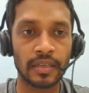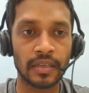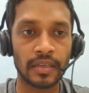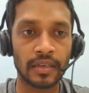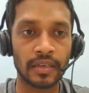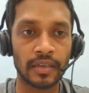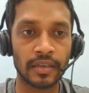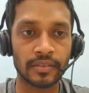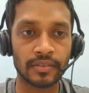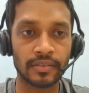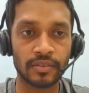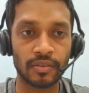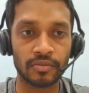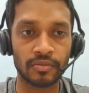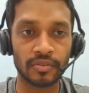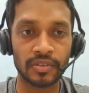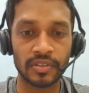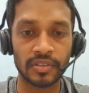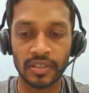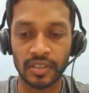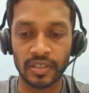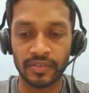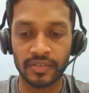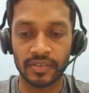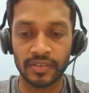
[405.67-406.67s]
Let's go to
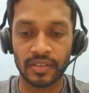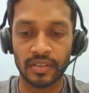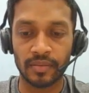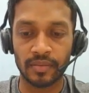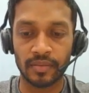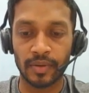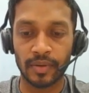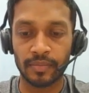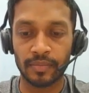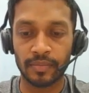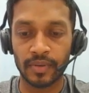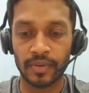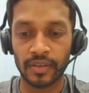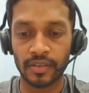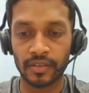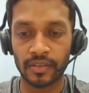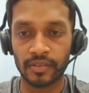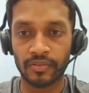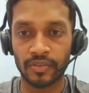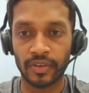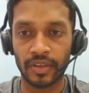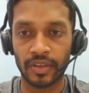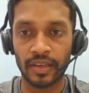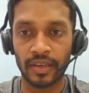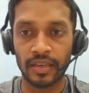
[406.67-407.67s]
service commitment
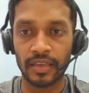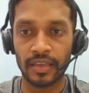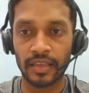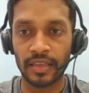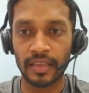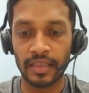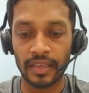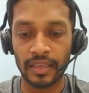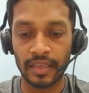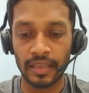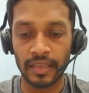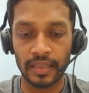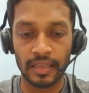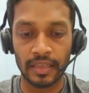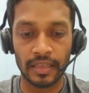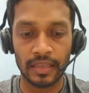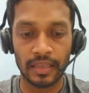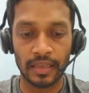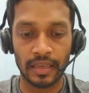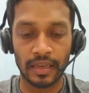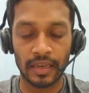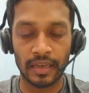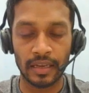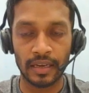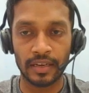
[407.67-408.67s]
quickly
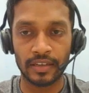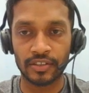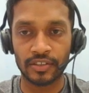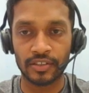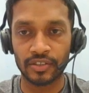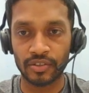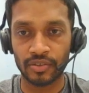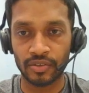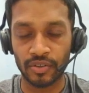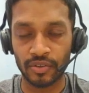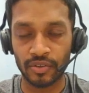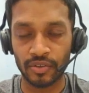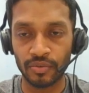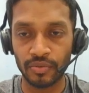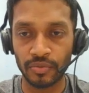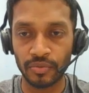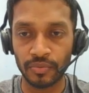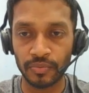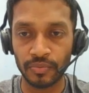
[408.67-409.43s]
and show you.